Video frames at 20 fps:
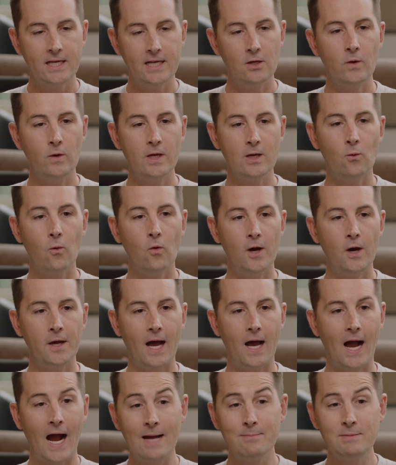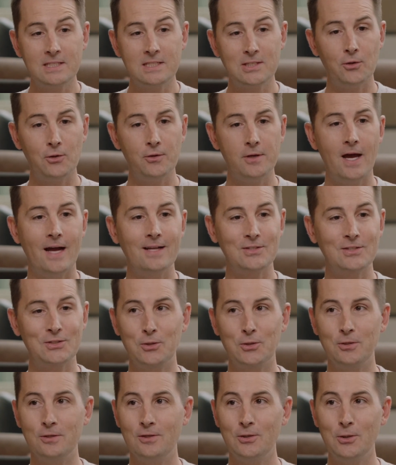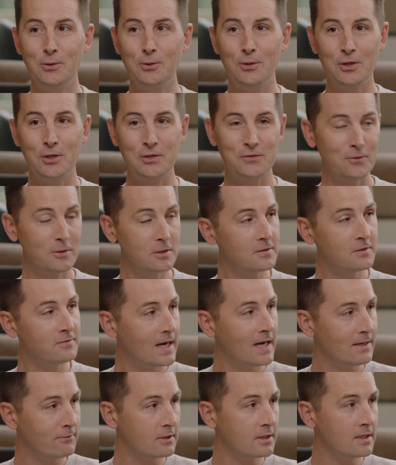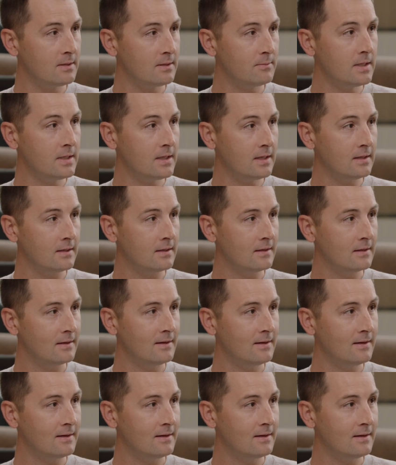ahead to week one, I'm still not certain who those first five are going to be.